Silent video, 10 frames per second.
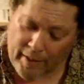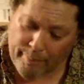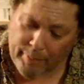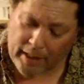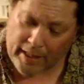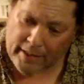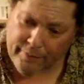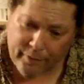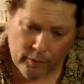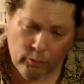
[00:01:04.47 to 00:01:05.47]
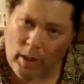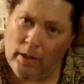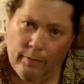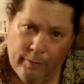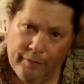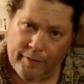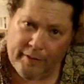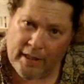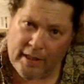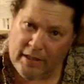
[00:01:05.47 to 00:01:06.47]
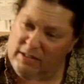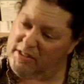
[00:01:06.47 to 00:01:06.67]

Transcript: and played it for well over 15 years,